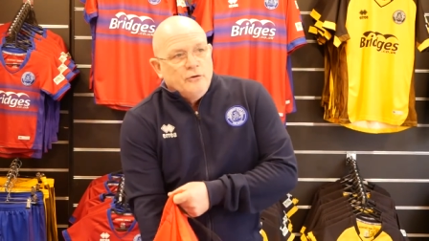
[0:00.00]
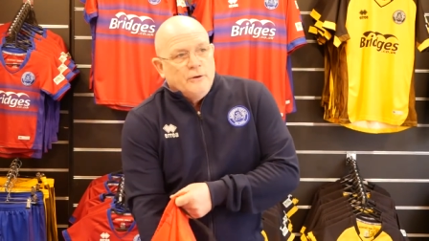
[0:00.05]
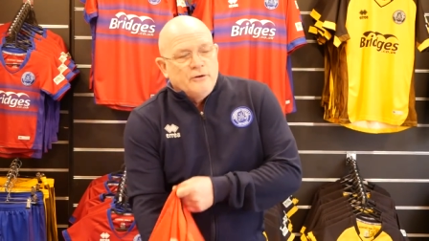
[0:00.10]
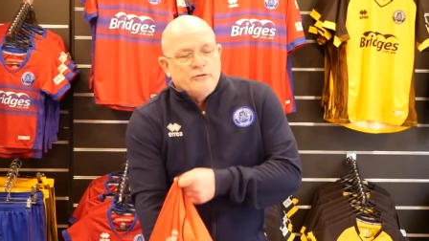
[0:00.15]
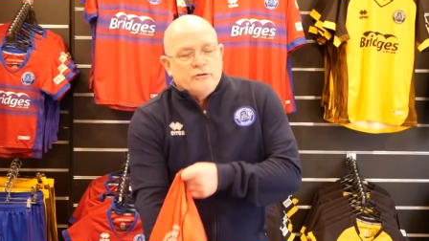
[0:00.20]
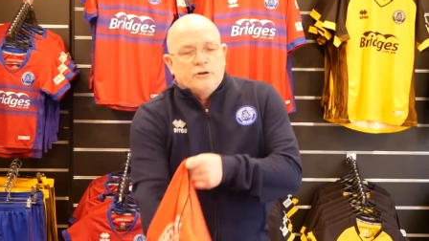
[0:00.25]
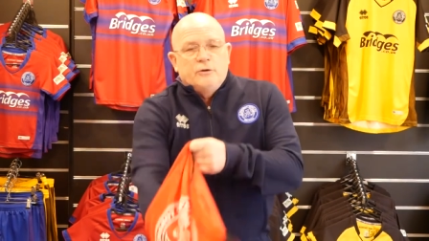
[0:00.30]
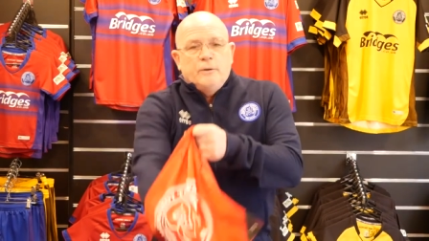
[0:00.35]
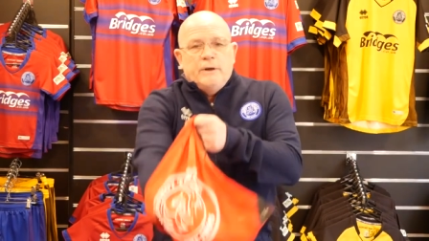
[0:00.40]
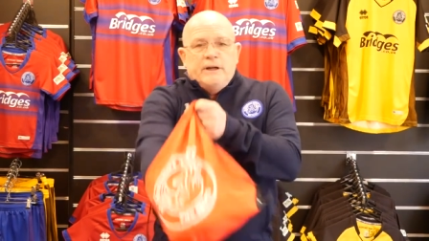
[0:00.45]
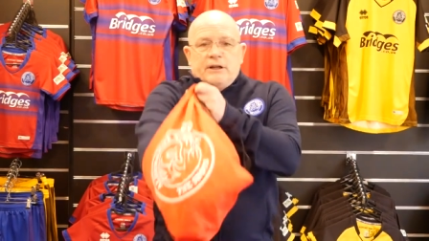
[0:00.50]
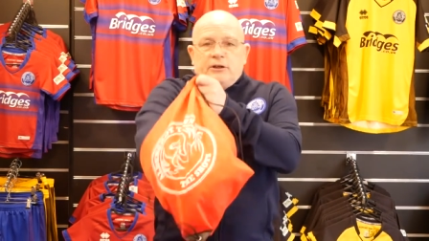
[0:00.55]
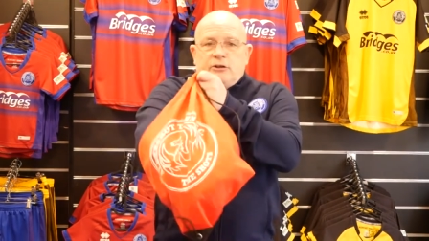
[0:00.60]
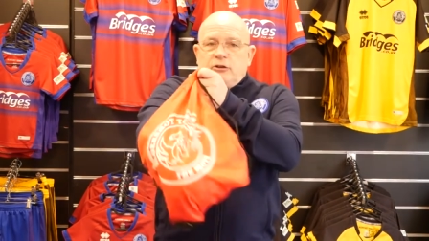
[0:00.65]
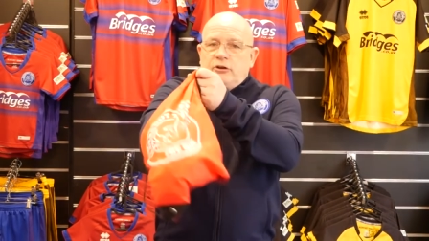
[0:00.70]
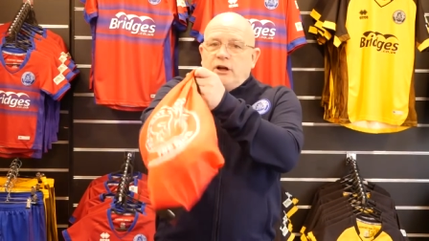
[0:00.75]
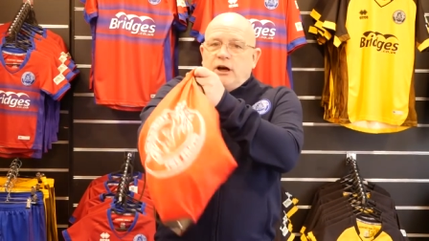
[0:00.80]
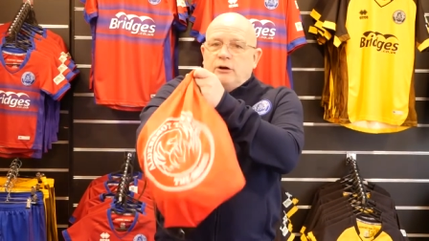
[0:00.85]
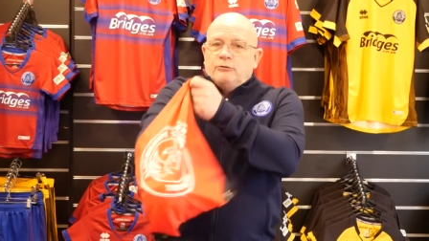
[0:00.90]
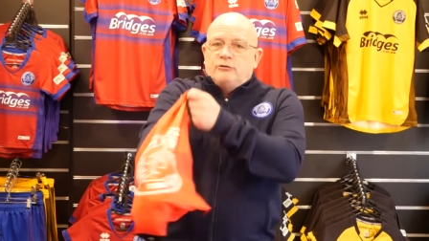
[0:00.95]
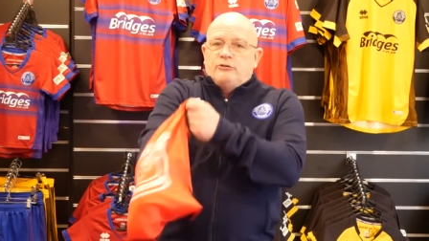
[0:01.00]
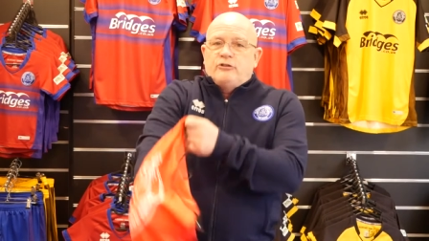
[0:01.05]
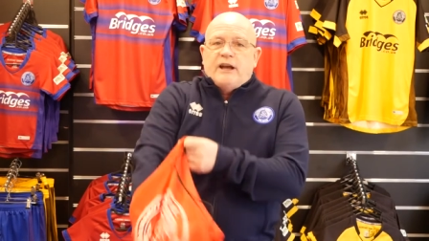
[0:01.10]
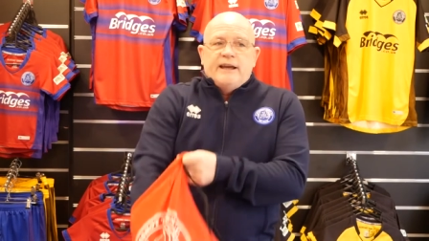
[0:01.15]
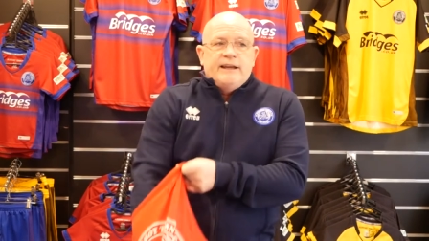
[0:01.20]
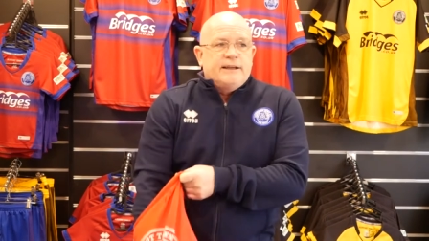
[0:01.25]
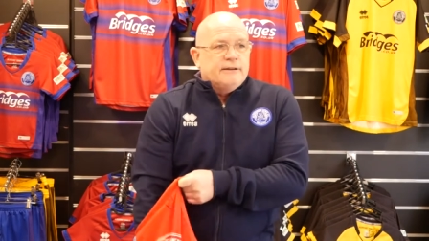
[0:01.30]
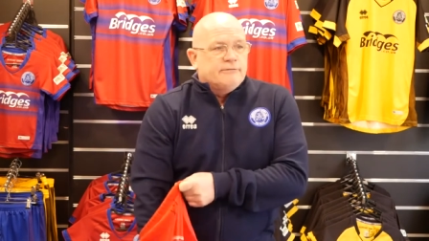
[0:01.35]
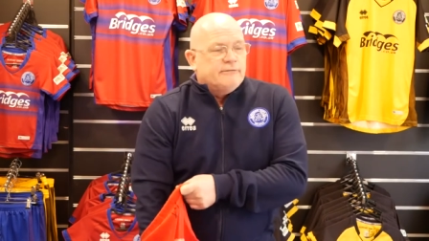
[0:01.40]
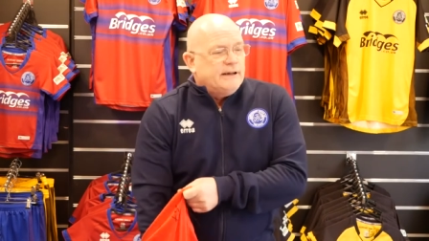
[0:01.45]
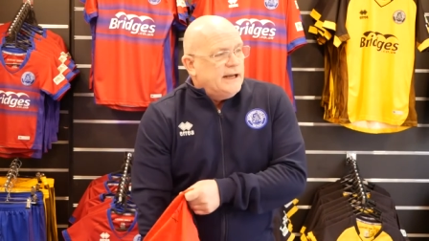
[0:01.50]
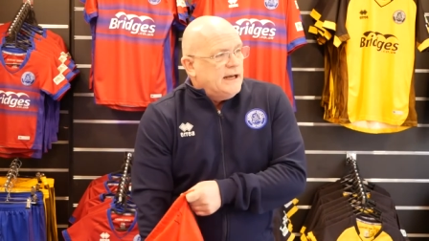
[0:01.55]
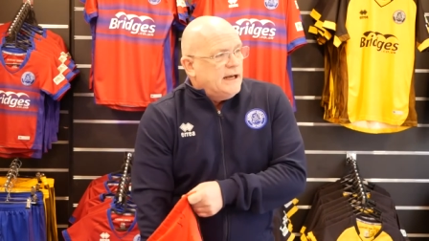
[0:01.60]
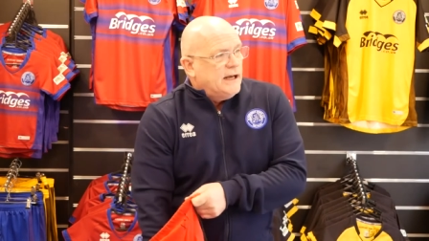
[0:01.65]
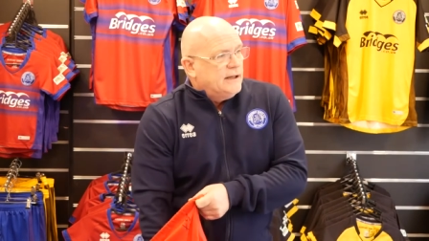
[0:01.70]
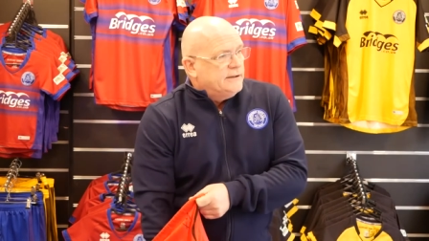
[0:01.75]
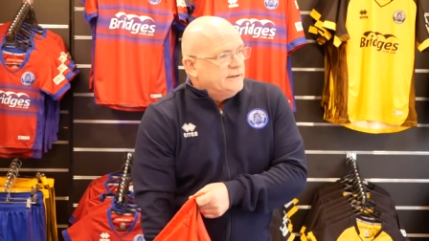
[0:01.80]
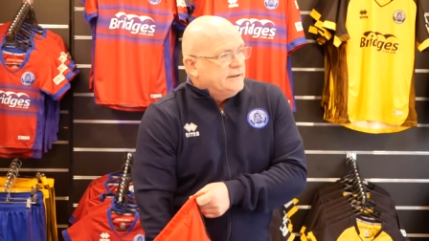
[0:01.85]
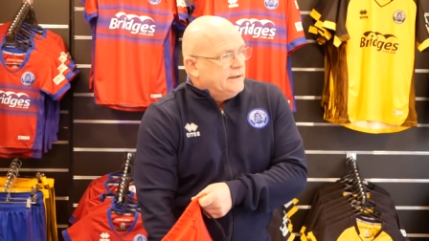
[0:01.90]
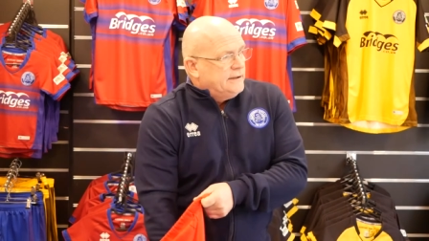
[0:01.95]
200 quid, a good old shake
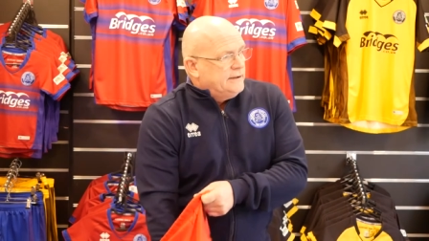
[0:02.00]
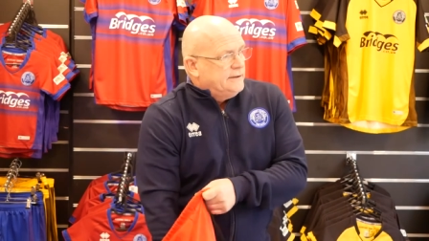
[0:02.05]
around.